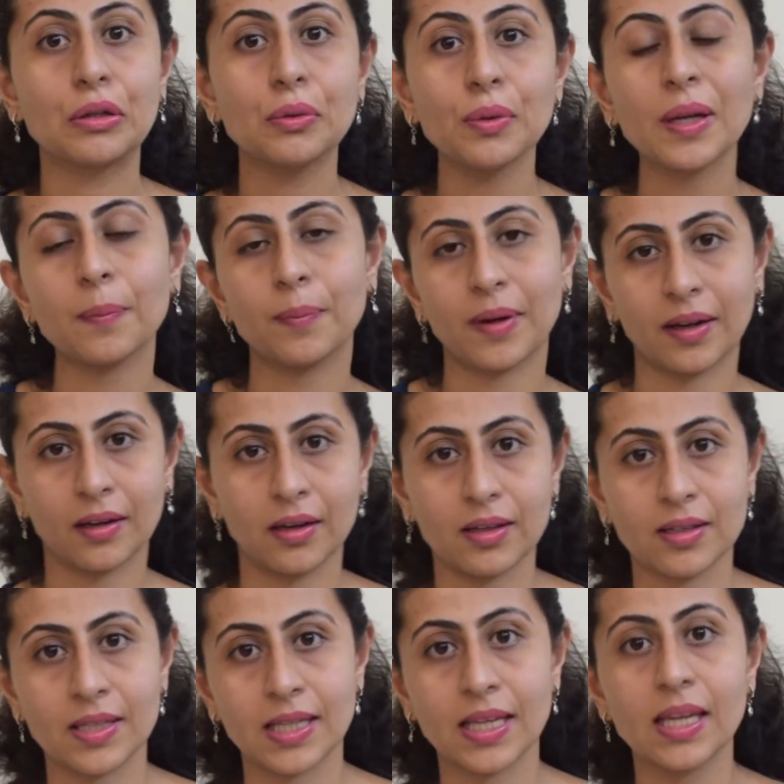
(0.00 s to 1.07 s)
during
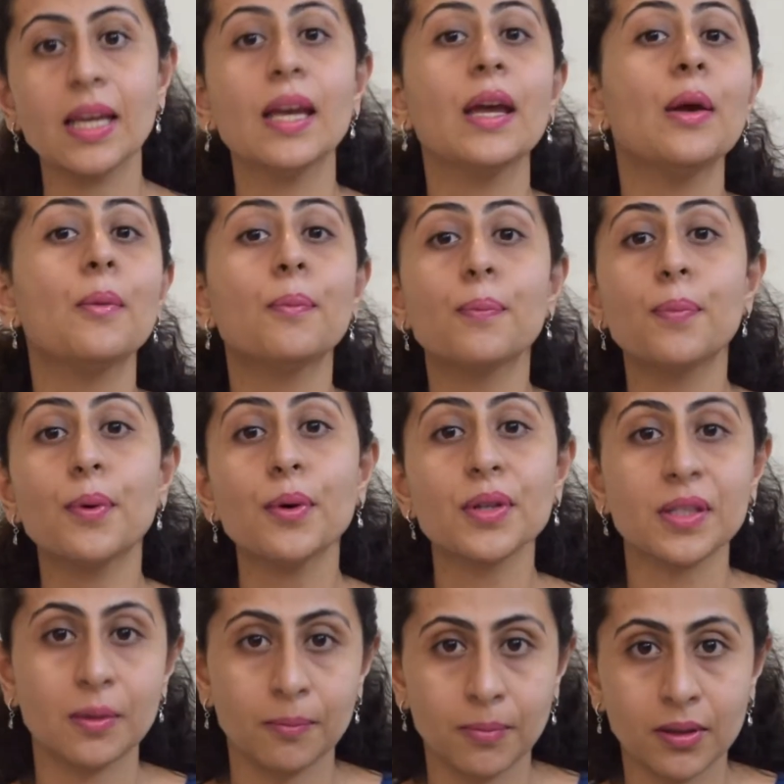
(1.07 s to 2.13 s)
pregnancy,
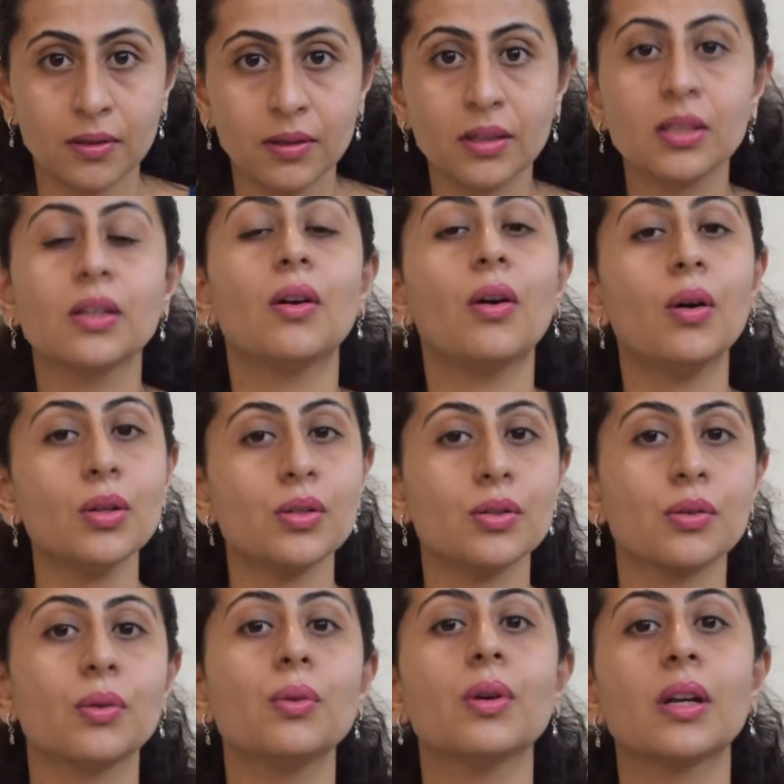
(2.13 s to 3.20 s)
post-birth
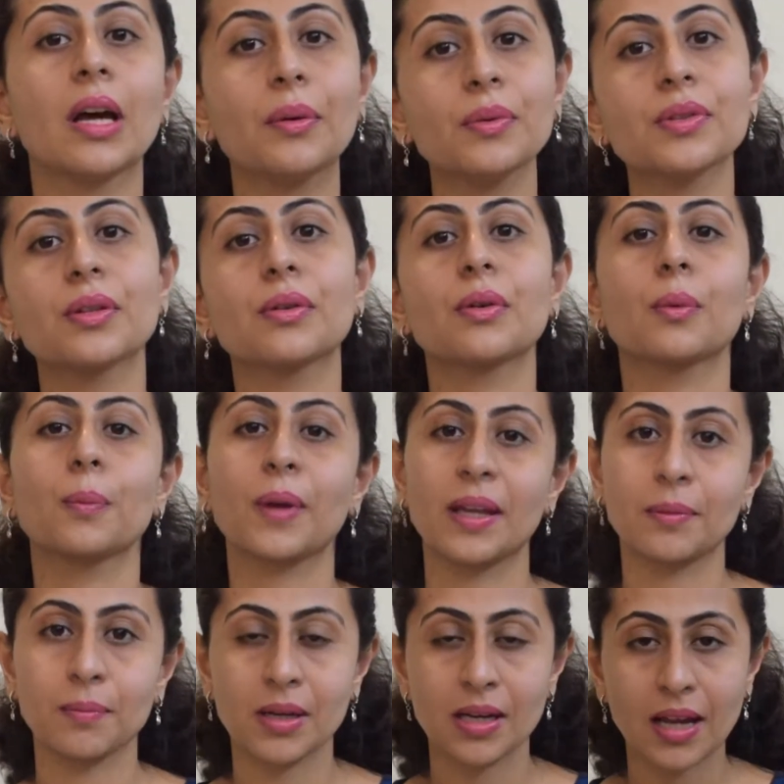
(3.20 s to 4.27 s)
also Down syndrome
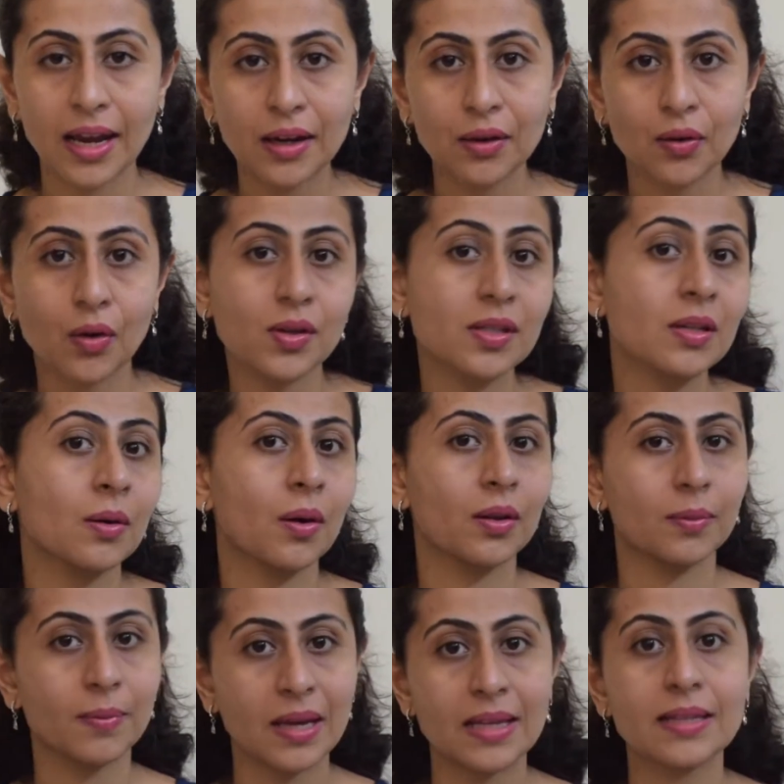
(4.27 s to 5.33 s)
can be diagnosed on
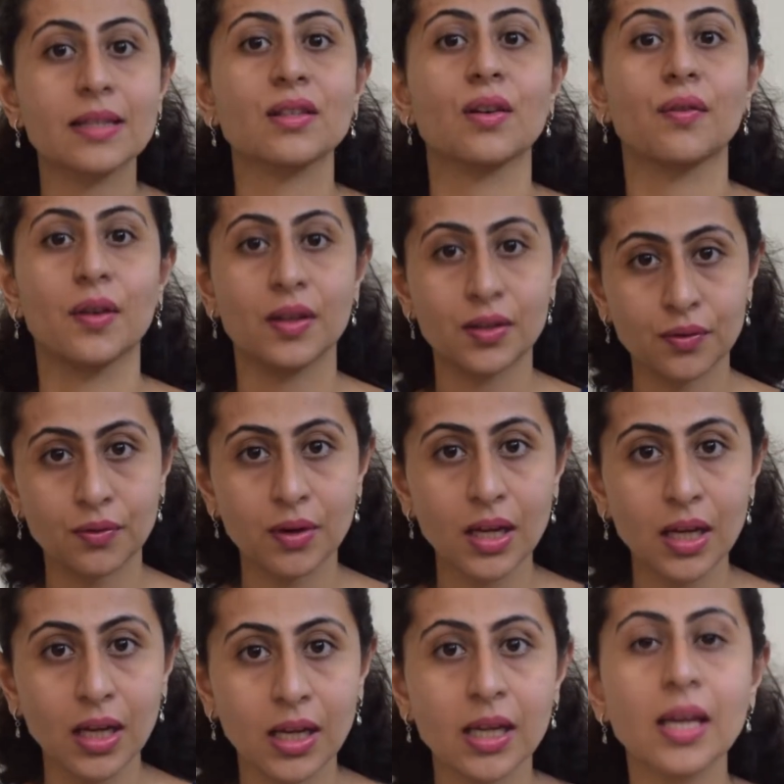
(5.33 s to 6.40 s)
the basis of
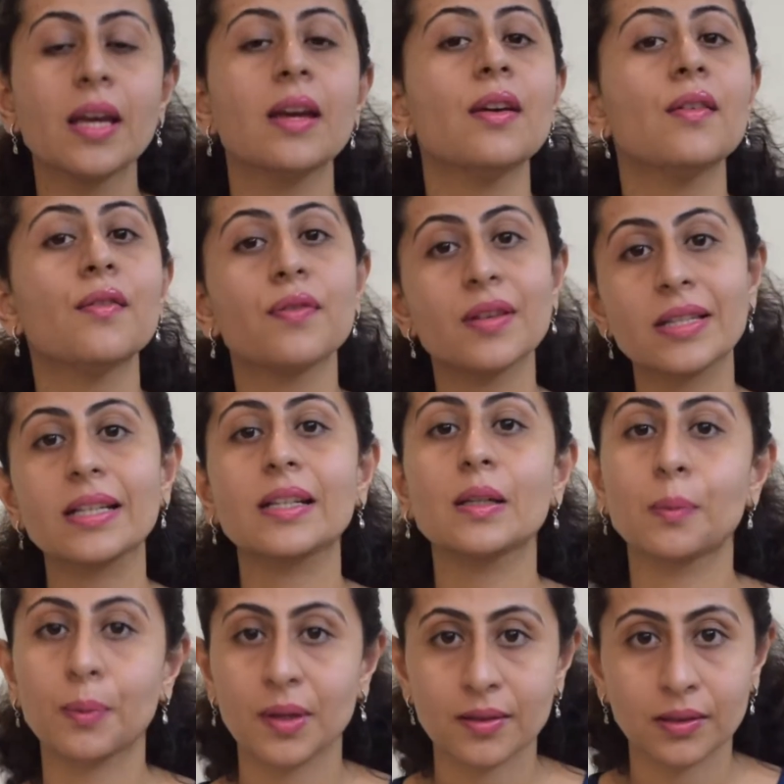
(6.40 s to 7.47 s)
history,
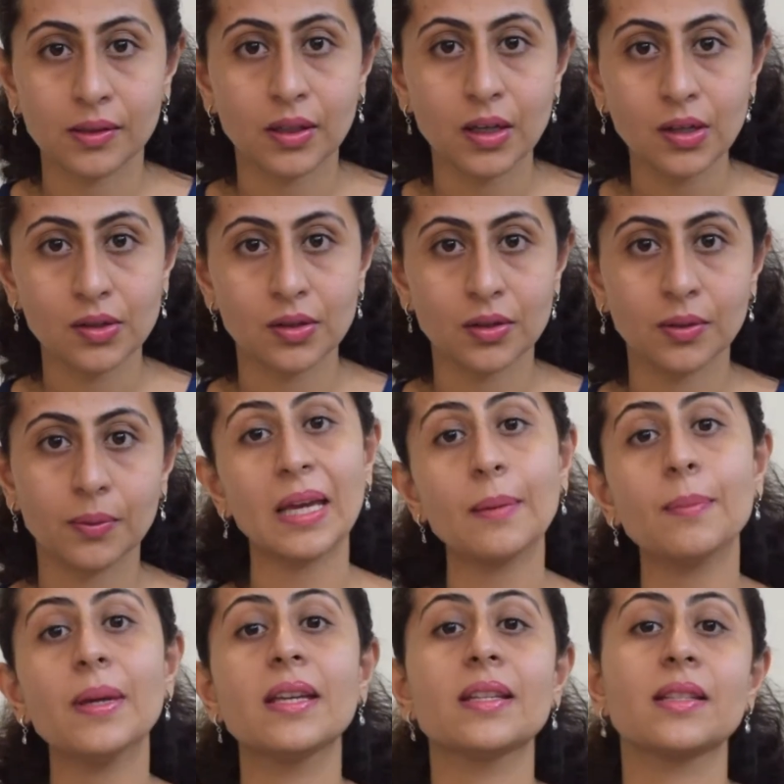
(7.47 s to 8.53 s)
physical presentation,
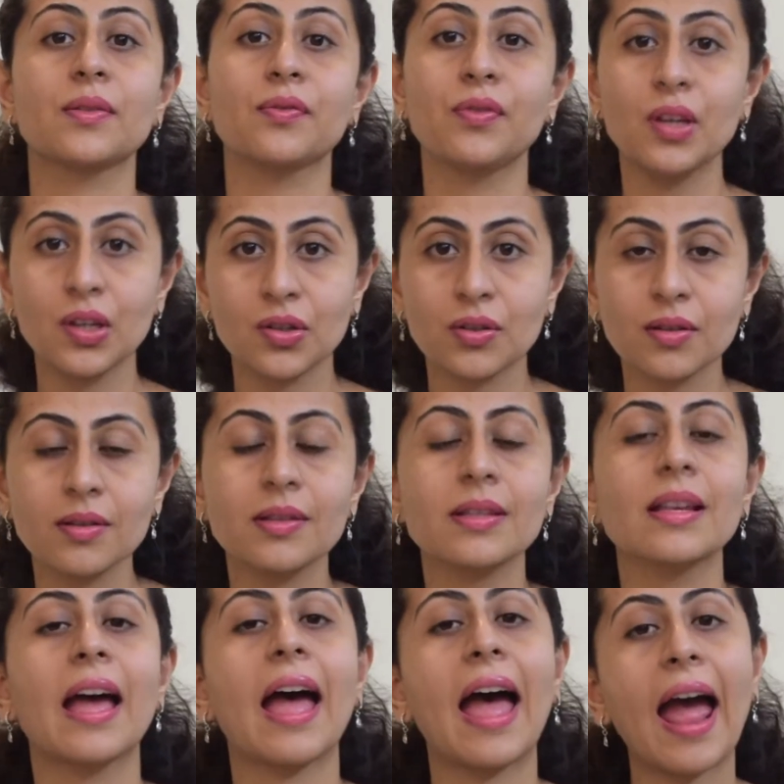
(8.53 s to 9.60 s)
baby's features
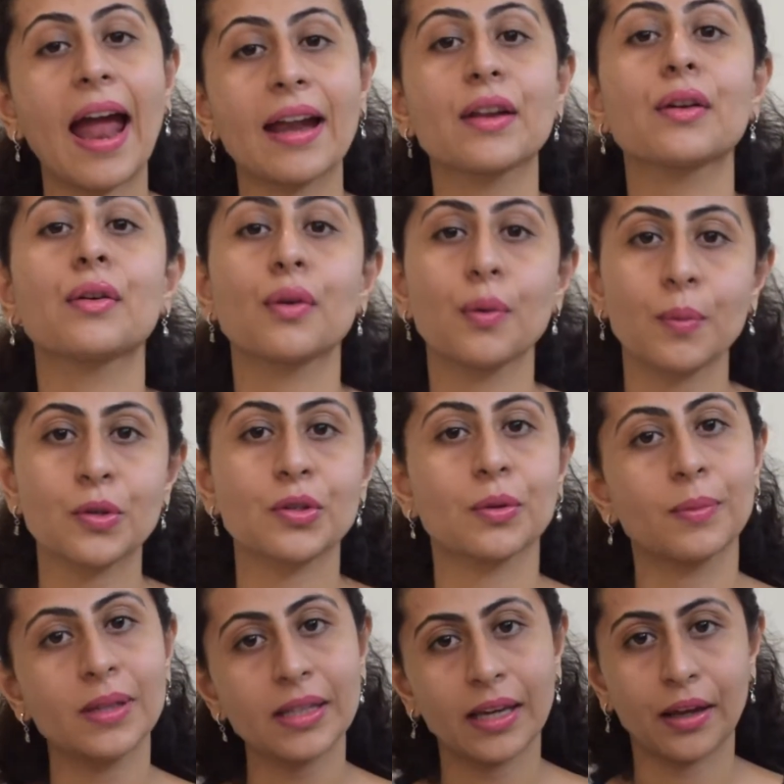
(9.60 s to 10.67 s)
and
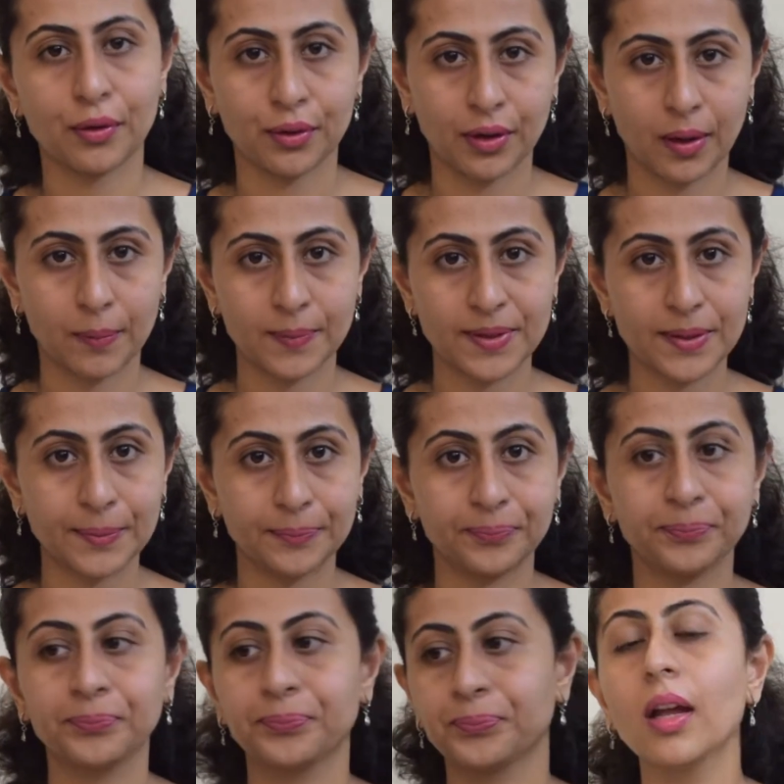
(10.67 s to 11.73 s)
chromosomal karyotypes.
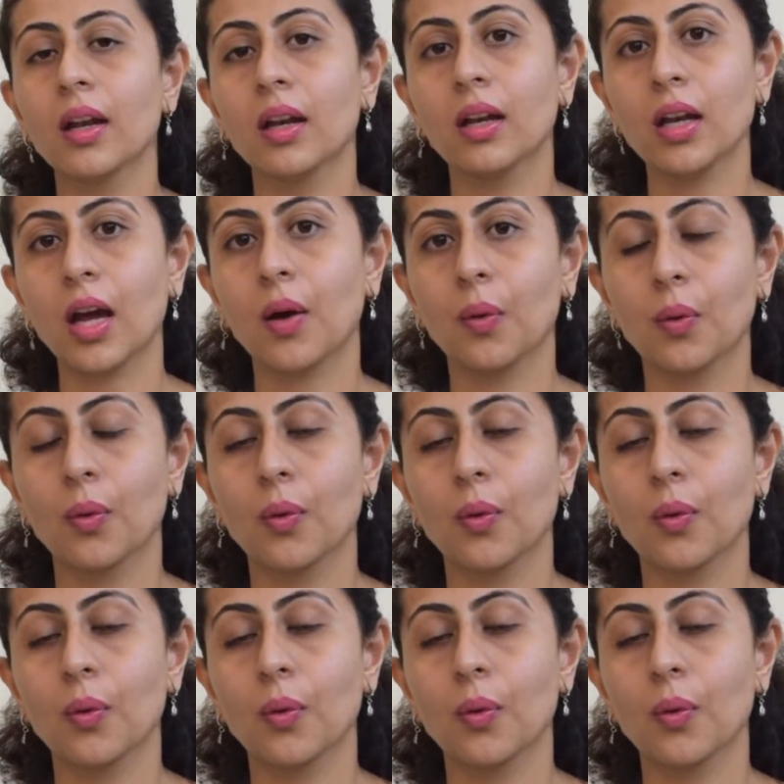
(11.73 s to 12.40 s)
Now,